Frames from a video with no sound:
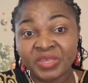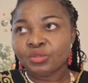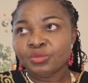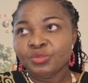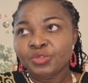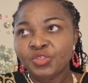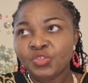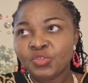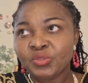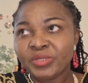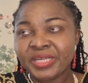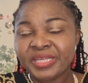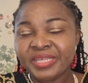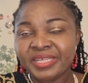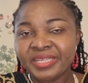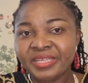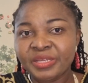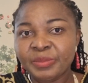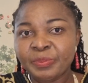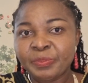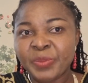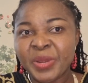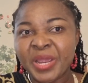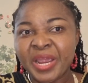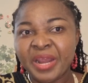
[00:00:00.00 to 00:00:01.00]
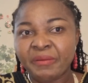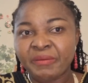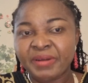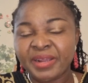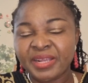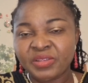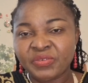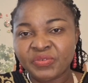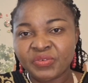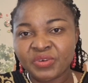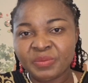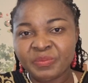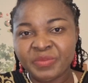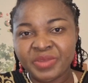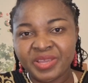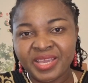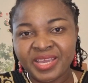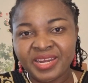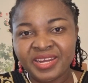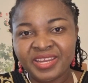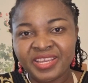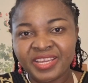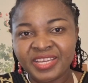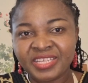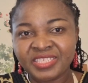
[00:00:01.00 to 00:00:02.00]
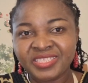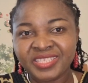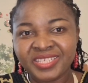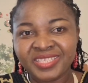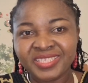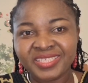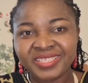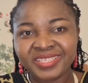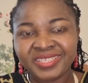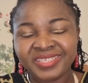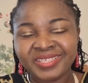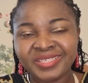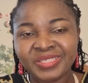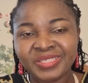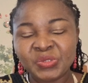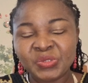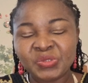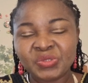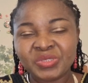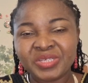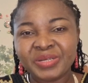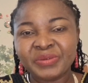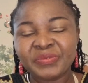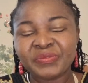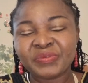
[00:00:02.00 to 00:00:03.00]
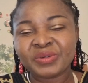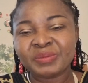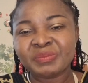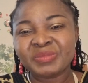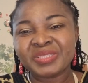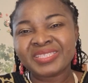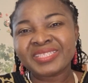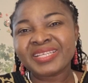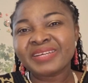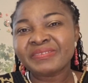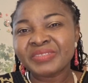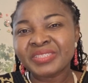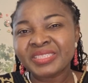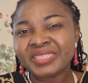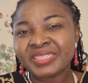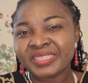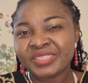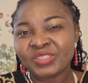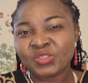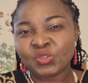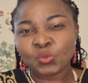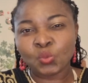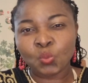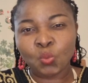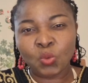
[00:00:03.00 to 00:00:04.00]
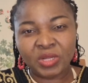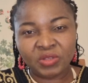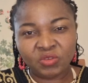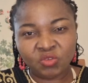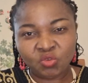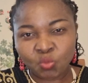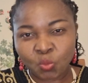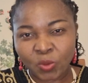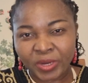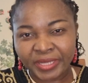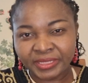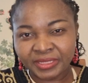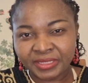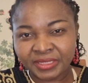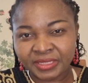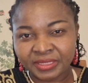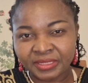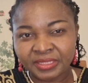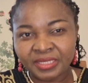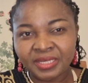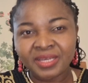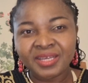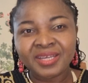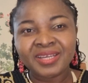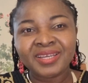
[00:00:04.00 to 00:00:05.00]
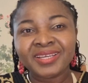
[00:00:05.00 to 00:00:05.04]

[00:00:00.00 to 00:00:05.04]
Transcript: So usually the pay rate from any agency usually from 70 to 120.